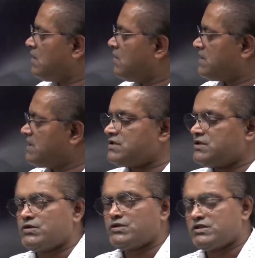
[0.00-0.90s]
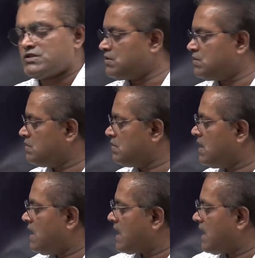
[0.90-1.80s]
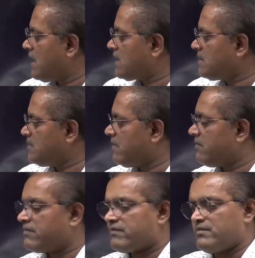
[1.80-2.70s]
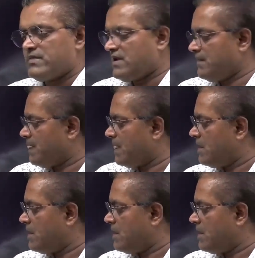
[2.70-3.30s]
which is used to collect the power from the